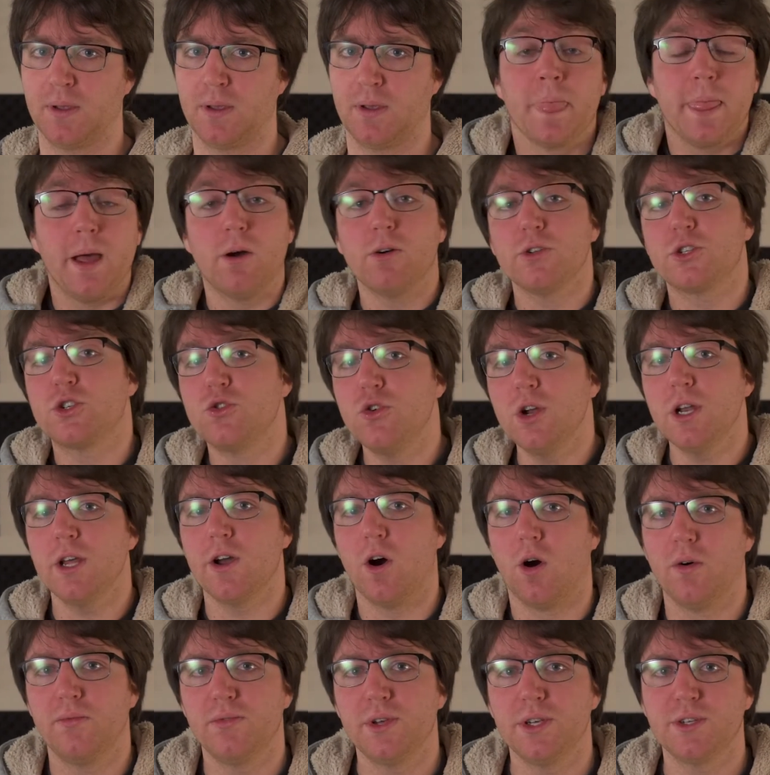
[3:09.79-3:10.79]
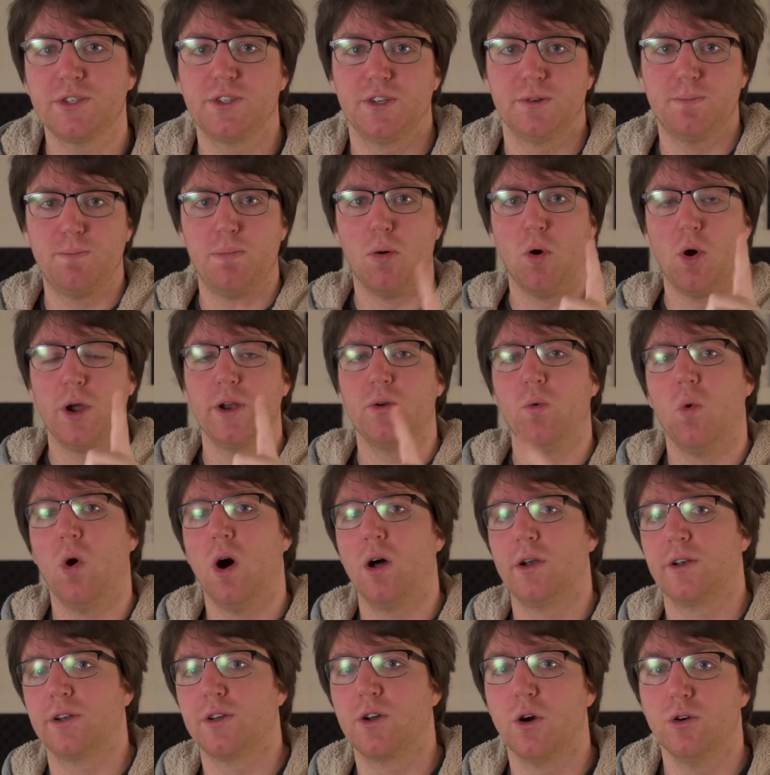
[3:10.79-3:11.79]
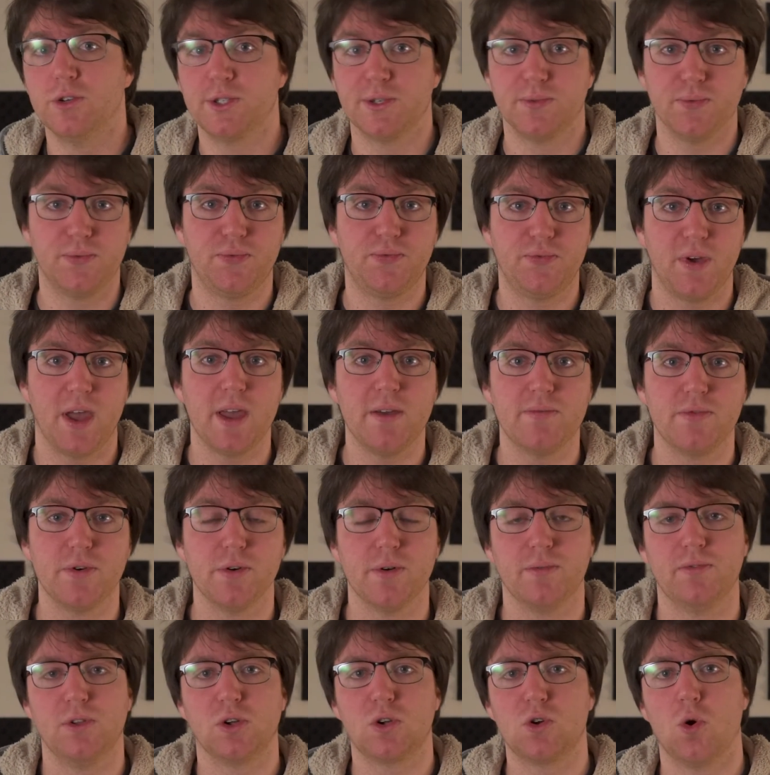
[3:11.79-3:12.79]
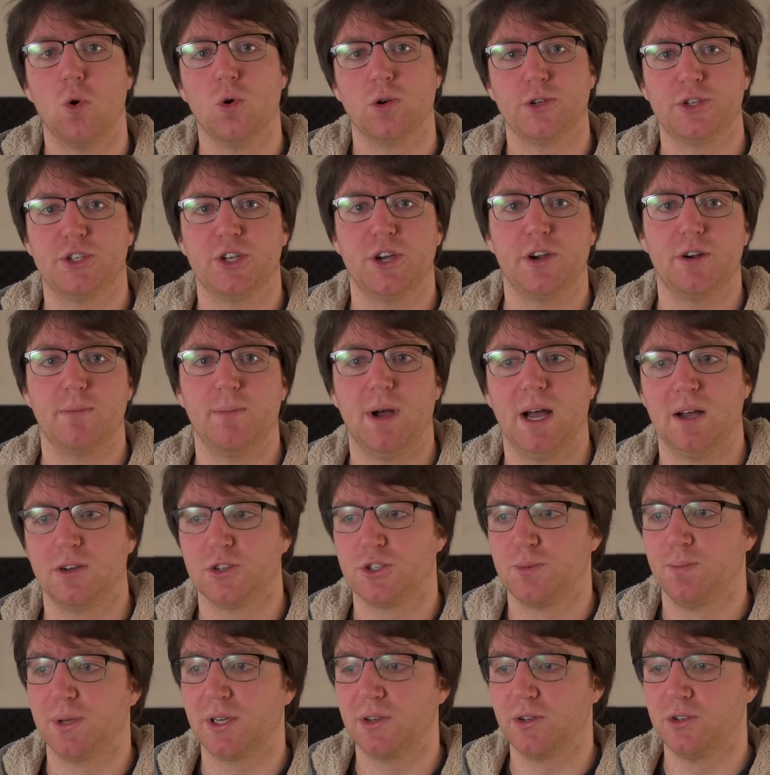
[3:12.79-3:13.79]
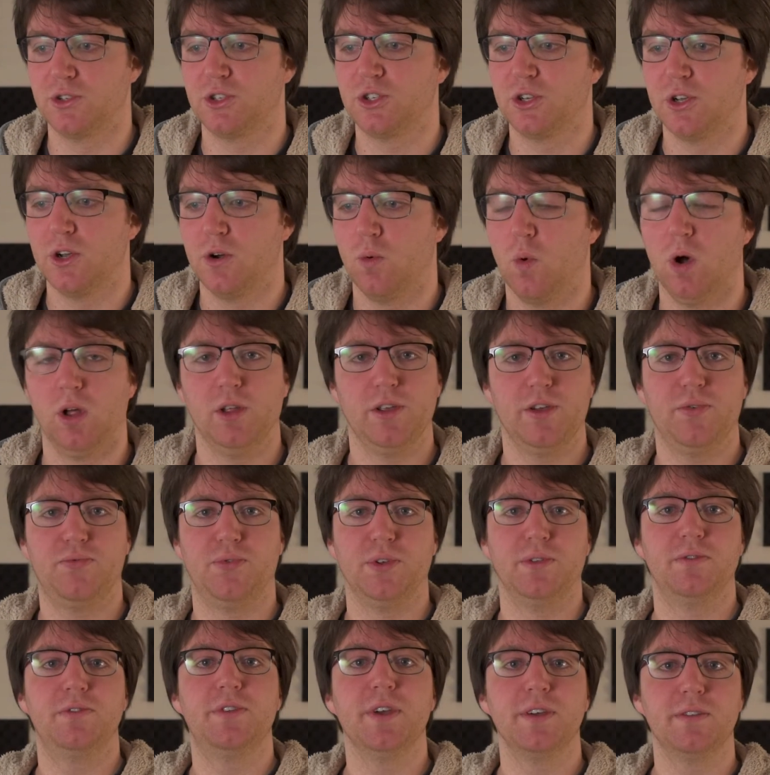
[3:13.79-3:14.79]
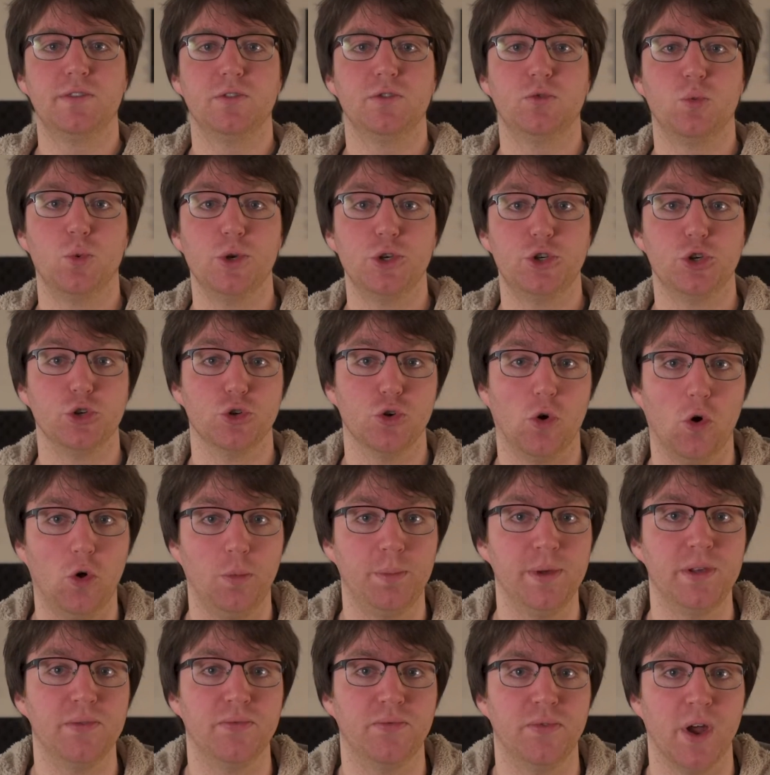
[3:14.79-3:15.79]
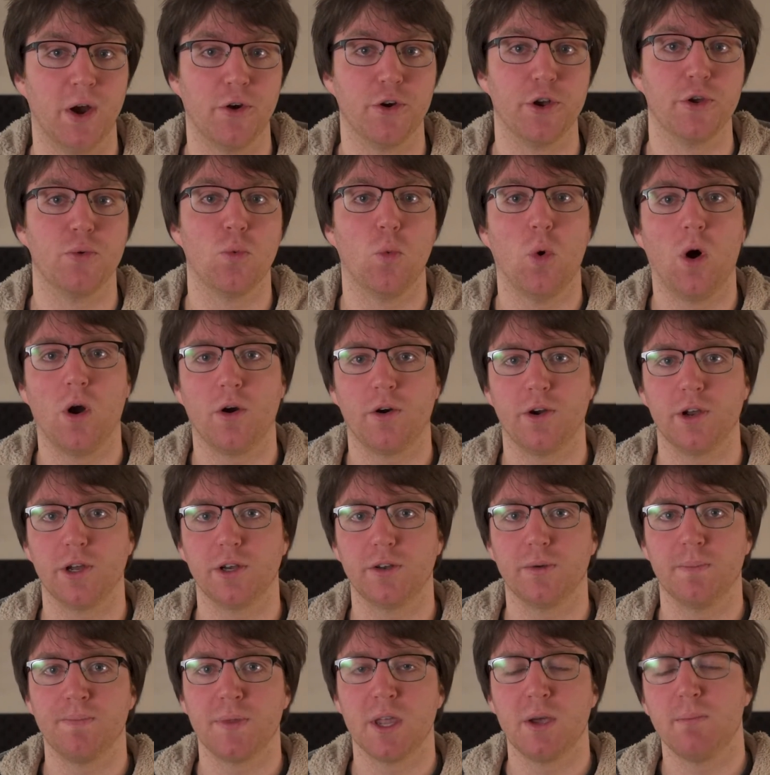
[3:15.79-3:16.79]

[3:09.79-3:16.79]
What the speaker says: Now it's really obvious that point 1 goes in favor of the Corsair mouse because, well, if it didn't, we should all be very worried.